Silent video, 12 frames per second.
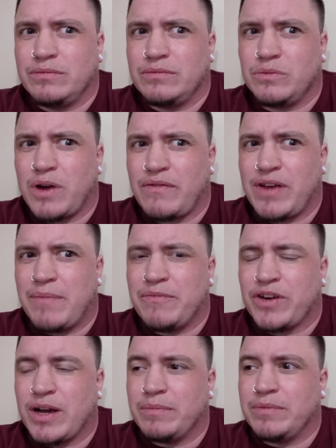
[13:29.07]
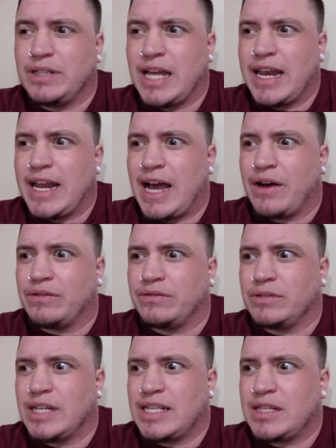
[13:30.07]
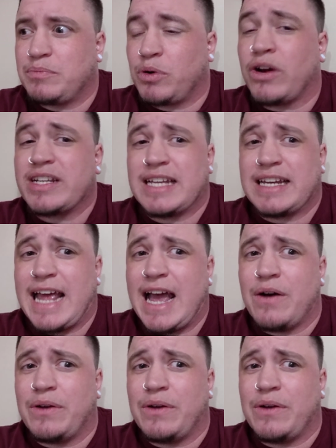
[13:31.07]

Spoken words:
where I've come from and how it's progressing now,